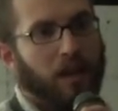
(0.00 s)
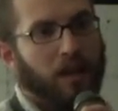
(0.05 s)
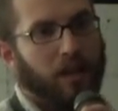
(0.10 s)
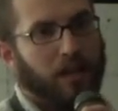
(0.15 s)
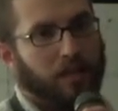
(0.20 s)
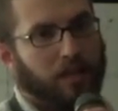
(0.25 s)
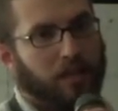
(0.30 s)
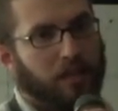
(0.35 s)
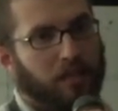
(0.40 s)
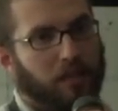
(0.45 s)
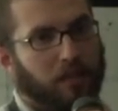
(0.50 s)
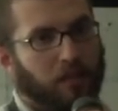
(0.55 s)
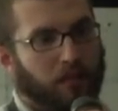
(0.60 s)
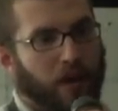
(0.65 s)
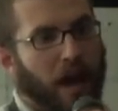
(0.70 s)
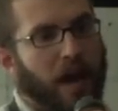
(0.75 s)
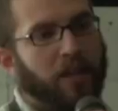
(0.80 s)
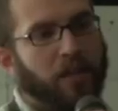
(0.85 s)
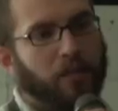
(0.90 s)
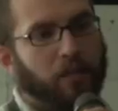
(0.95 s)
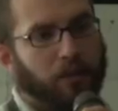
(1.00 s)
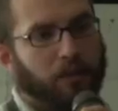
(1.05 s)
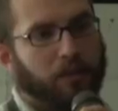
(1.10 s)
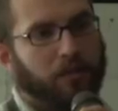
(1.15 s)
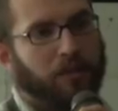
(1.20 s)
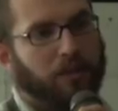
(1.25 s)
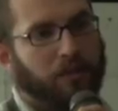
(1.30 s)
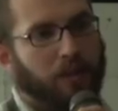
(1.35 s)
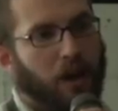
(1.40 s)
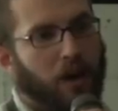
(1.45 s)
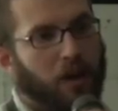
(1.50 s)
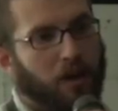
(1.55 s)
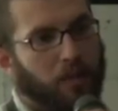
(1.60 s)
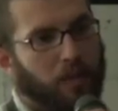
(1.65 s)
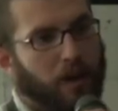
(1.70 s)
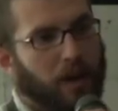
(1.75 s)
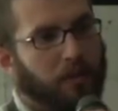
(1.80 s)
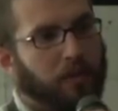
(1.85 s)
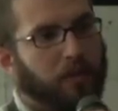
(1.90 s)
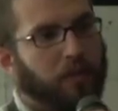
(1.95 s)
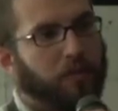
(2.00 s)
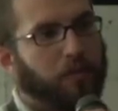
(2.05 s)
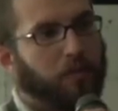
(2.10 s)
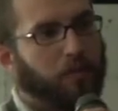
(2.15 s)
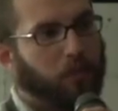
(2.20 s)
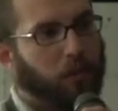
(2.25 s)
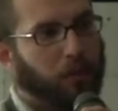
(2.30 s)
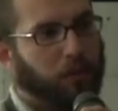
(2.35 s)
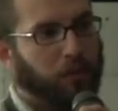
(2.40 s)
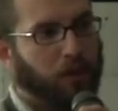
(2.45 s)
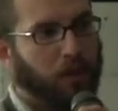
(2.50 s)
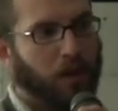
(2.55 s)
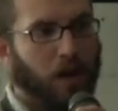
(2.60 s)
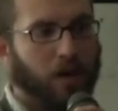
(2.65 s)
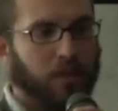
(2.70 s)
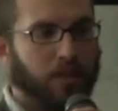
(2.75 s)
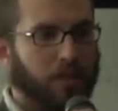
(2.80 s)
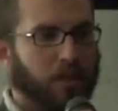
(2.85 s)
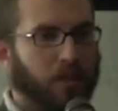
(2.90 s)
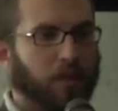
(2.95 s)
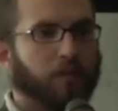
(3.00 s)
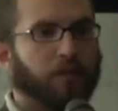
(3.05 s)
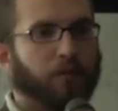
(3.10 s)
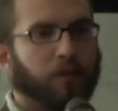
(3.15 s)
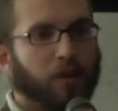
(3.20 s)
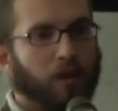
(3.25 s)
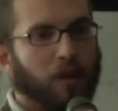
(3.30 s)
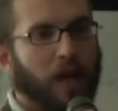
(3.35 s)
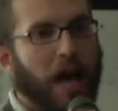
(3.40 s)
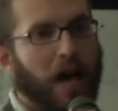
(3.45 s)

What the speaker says: it's valuable to talk about them with regards to the full